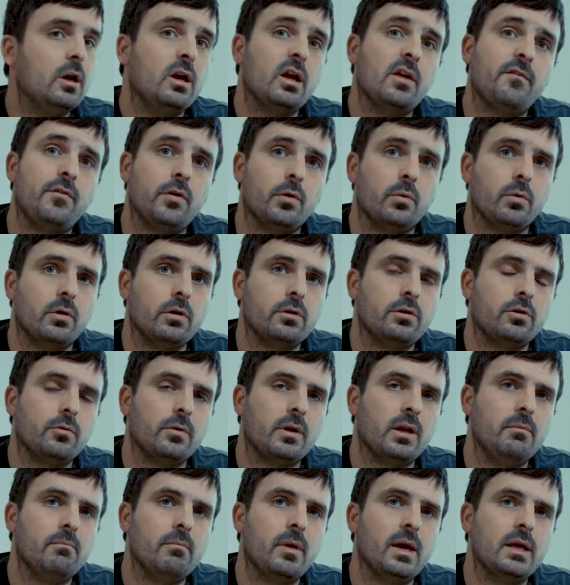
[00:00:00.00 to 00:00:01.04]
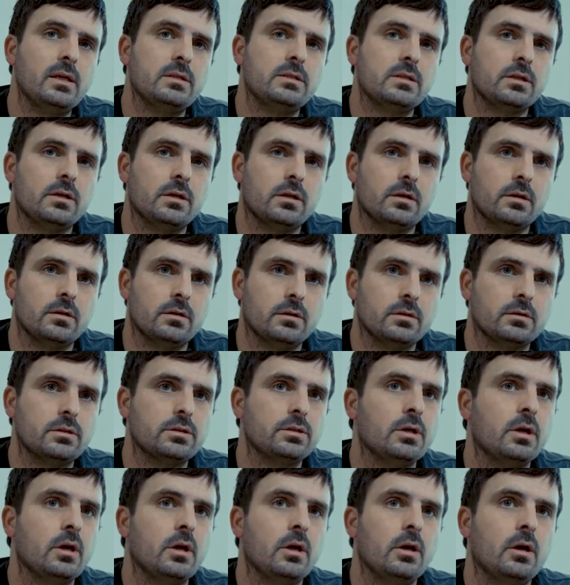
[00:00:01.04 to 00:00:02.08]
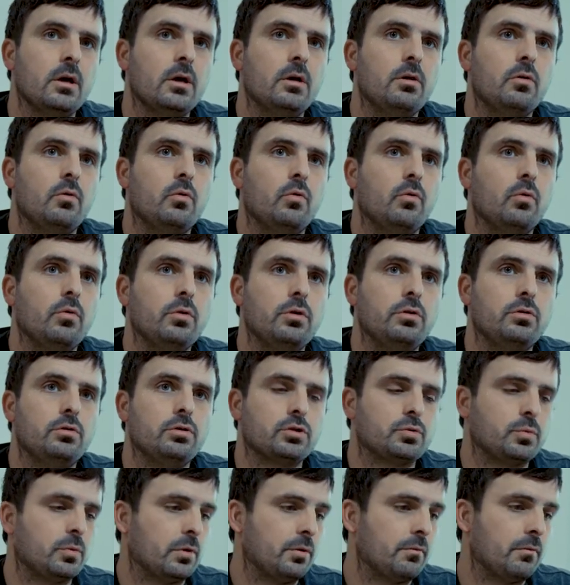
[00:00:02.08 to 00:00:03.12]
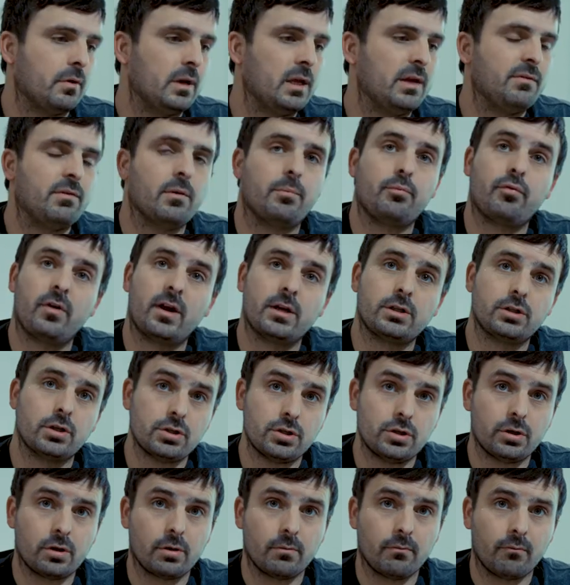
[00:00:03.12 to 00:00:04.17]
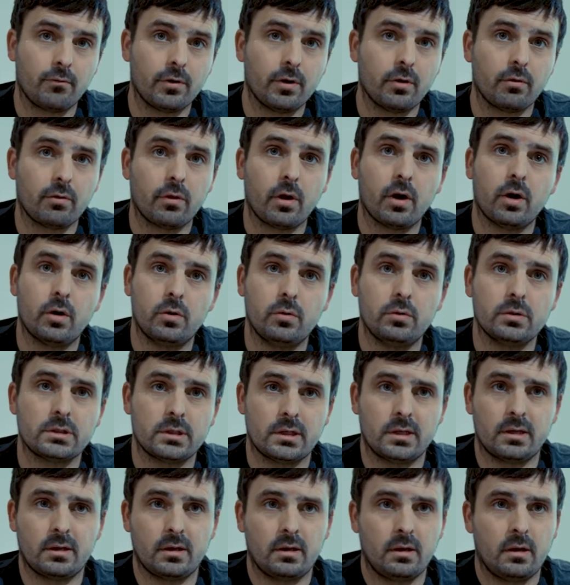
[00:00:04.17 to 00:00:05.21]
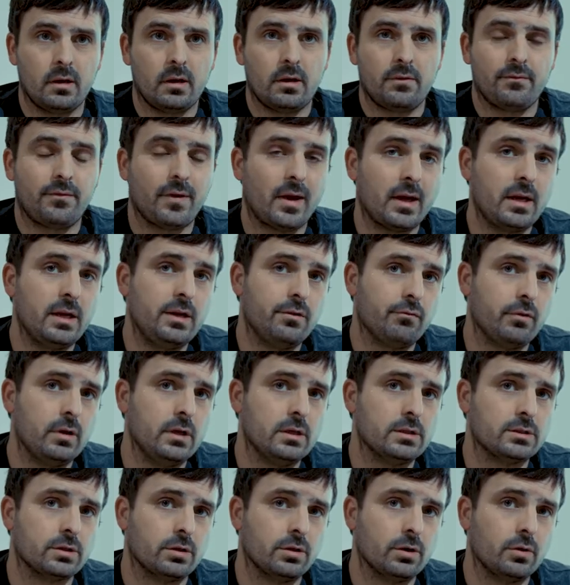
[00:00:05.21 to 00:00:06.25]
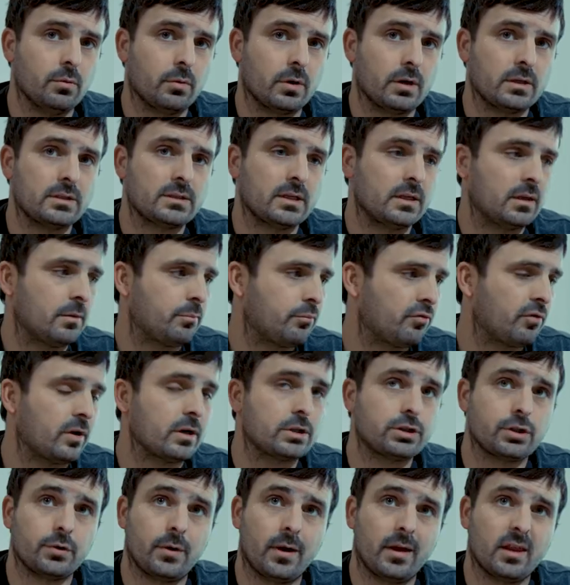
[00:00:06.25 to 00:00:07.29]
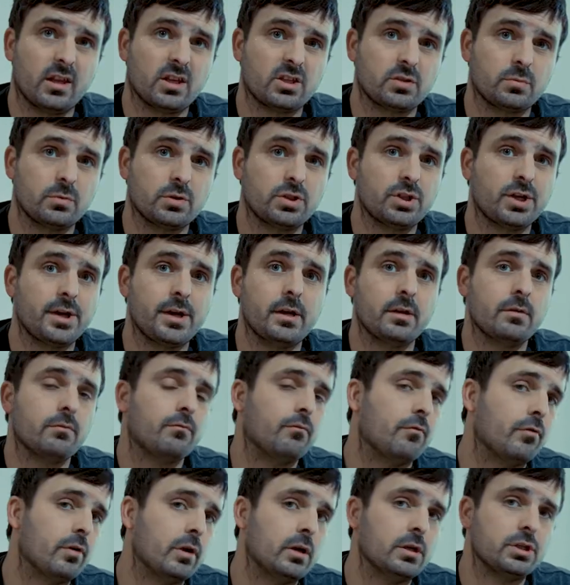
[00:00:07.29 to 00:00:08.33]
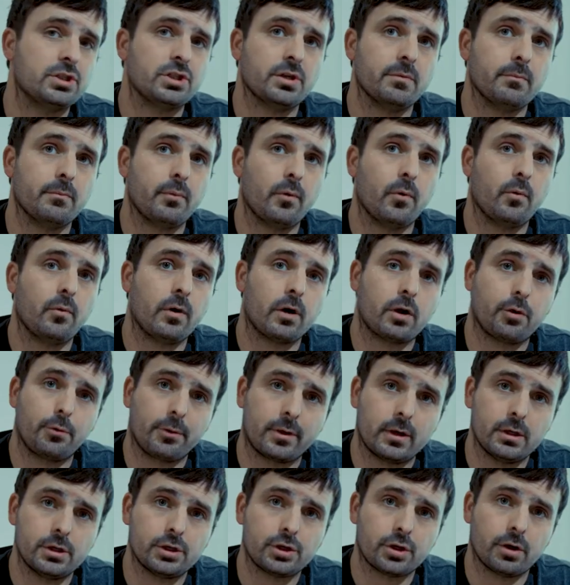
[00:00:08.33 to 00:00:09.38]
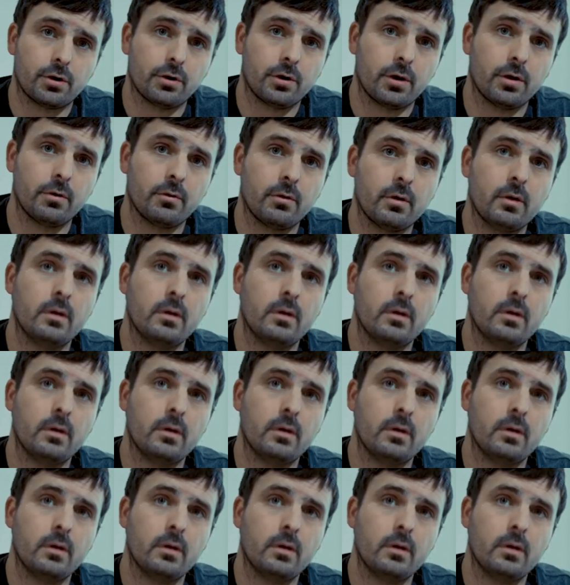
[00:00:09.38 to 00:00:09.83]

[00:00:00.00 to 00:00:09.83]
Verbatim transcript: if you want to do any maintenance, or you just want to relieve the pressure so you can reel the hose in. For any reason, you want to take the pressure out of this machine. Really simple, I'll quickly show you.